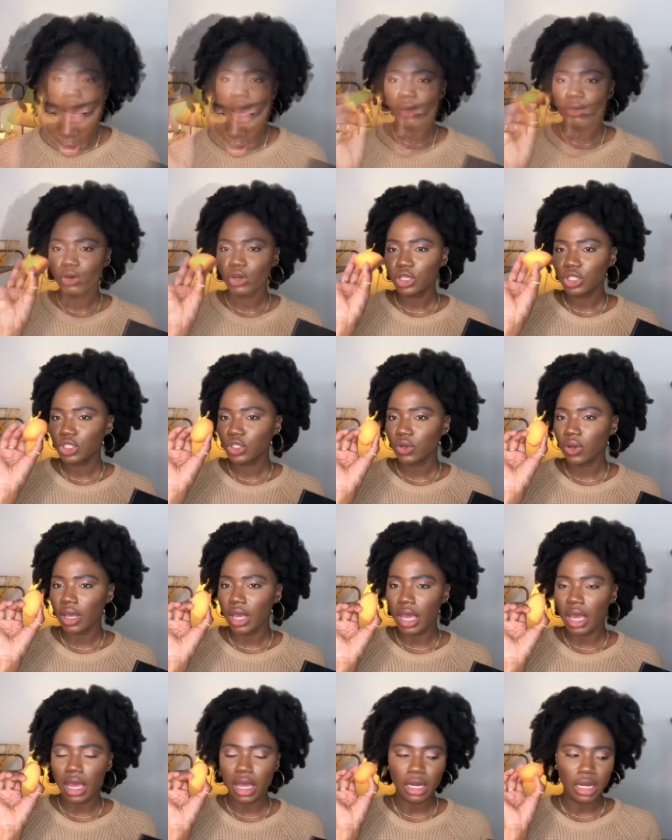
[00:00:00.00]
I'm going to go
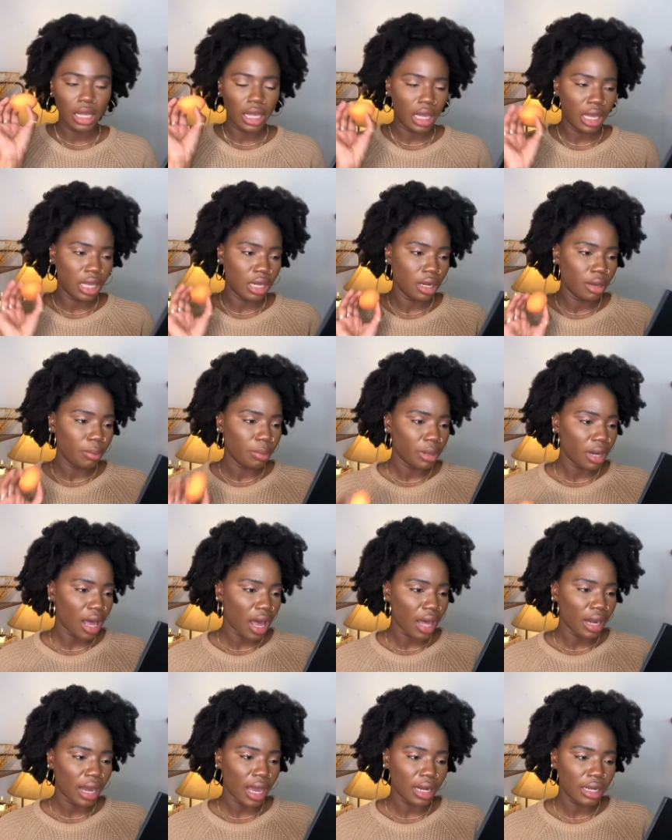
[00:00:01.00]
ahead and
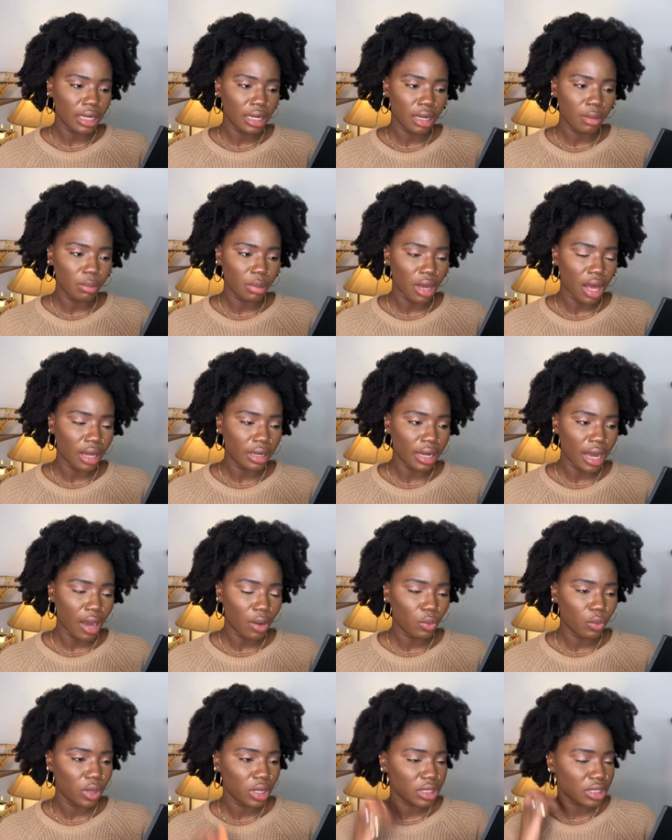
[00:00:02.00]
blot. I didn't blot not
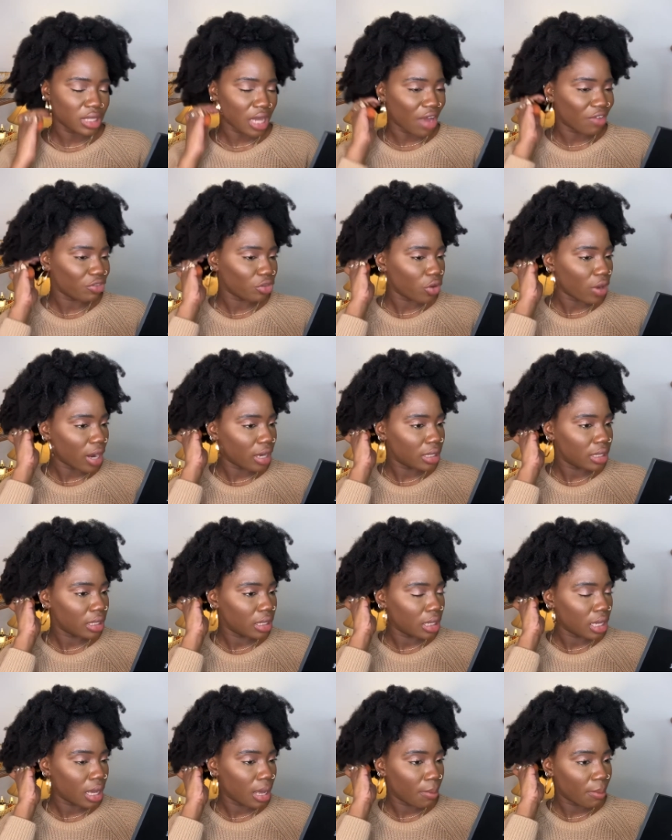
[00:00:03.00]
once after I
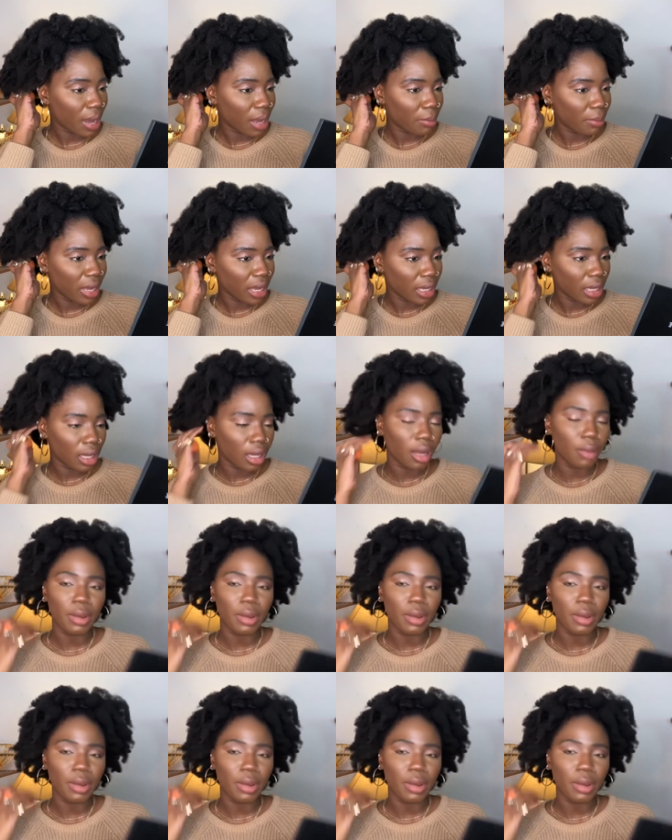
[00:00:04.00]
did my makeup.